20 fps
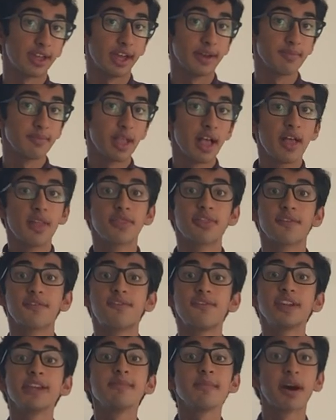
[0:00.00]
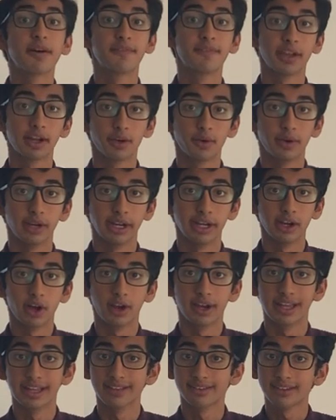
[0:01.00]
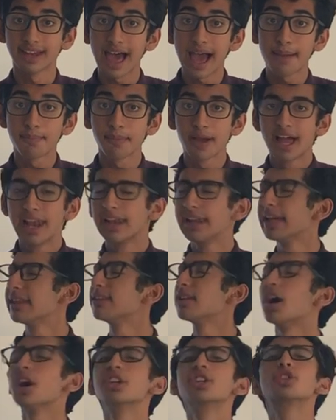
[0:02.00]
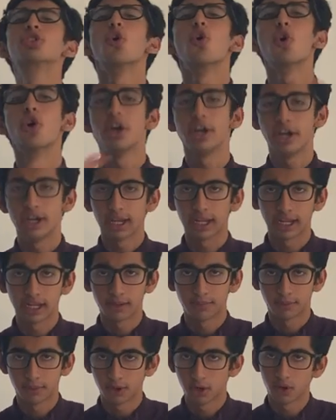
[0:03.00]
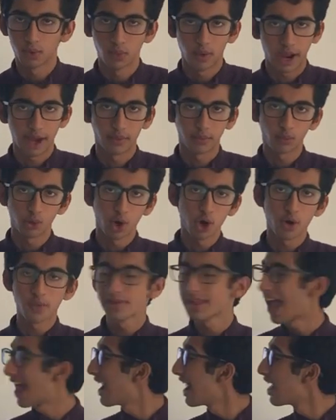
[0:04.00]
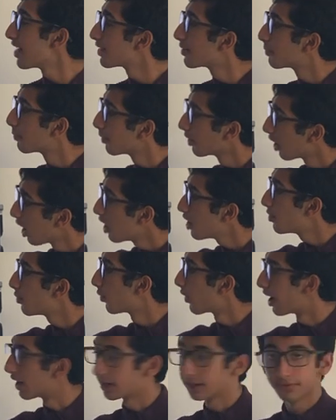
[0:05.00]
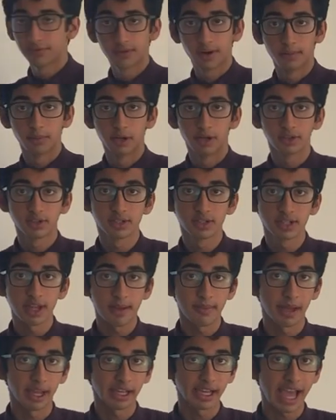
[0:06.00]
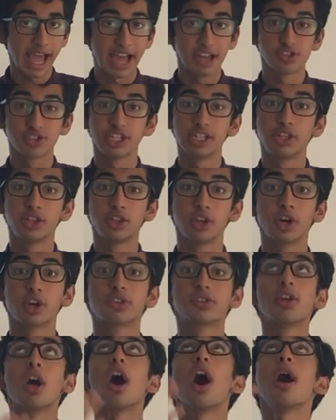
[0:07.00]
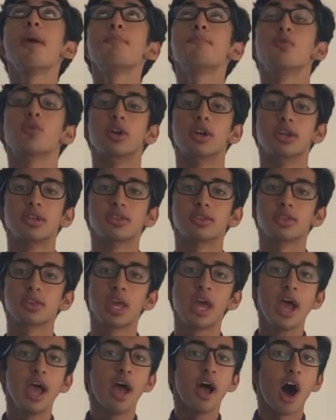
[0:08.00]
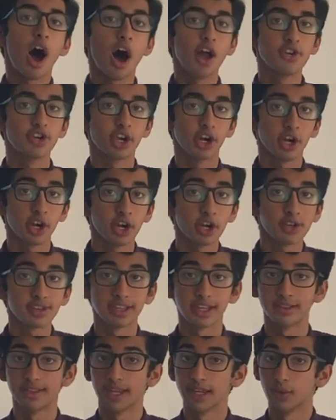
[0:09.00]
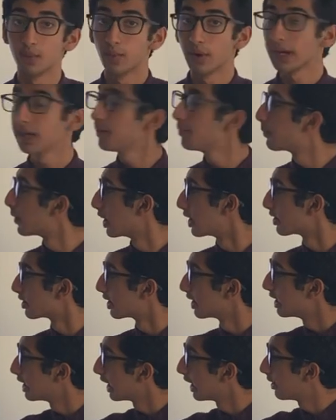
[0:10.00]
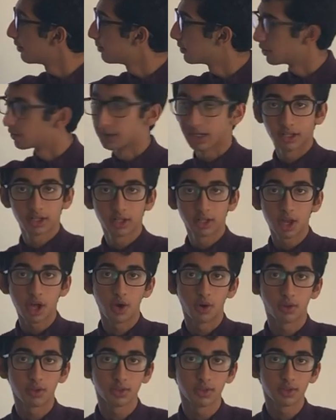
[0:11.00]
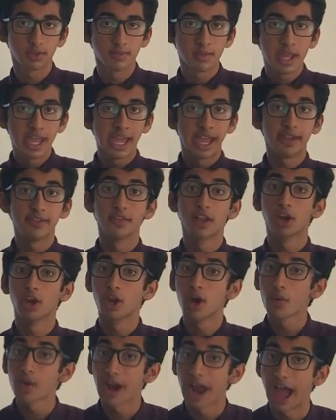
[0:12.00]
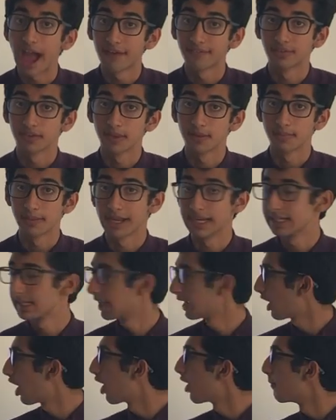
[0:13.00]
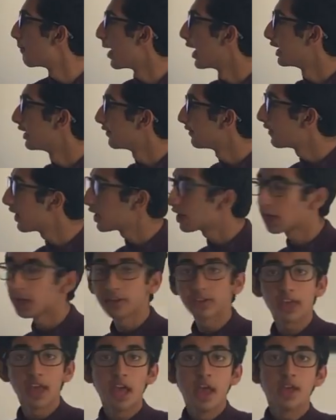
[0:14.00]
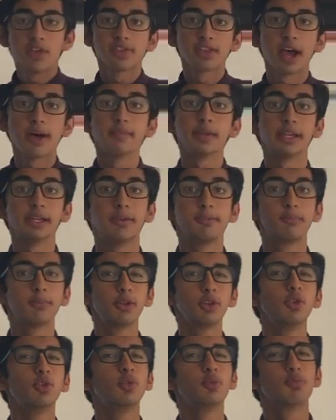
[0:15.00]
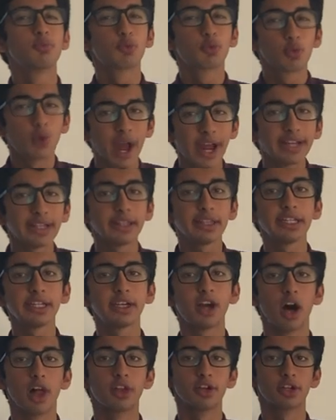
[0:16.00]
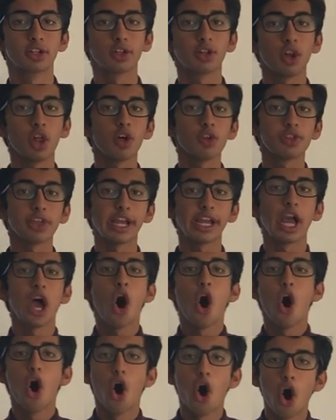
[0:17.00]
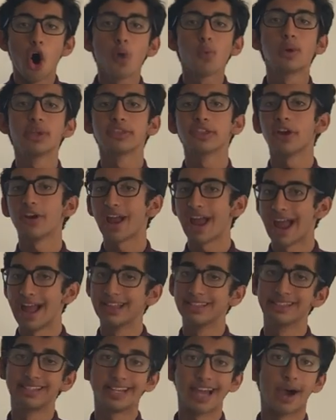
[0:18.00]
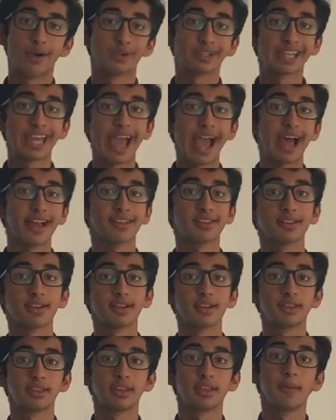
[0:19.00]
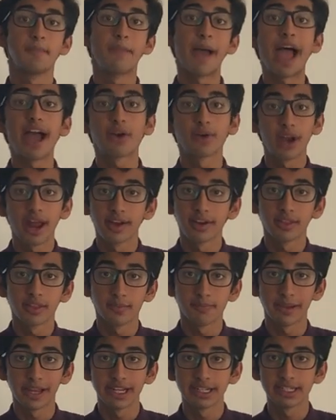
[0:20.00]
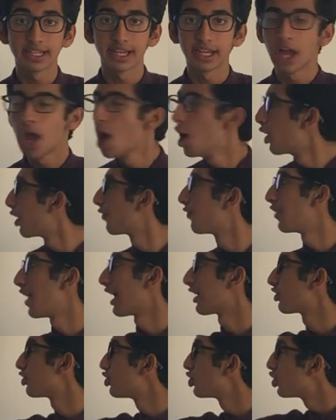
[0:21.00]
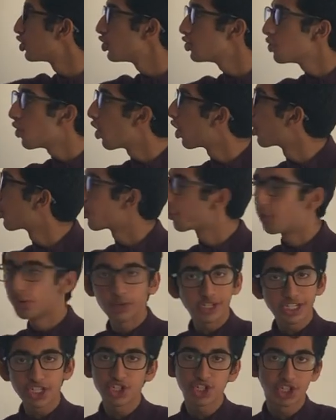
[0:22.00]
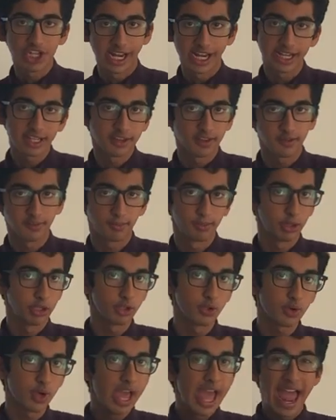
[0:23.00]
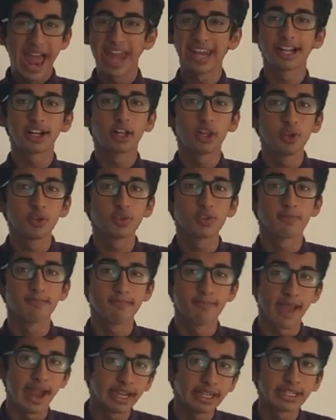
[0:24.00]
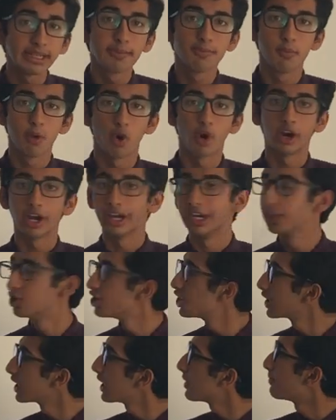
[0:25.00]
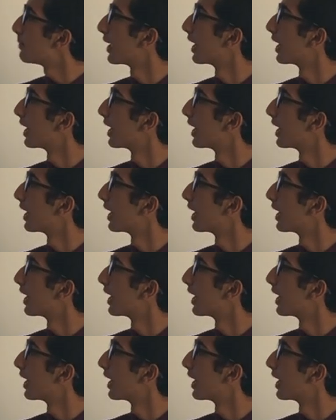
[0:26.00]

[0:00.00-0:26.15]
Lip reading: it. The female figurine on his lap lays adorned in pearl white robes and has blood running from her stomach as she looks upwards. Under her sits a winged person in muted clothes. In the lower half of the painting are many figures, some in blue, brightly colored clothing, all with their heads downcast. The background of the painting reflects 2 or 3 shades of blue and includes many more intricate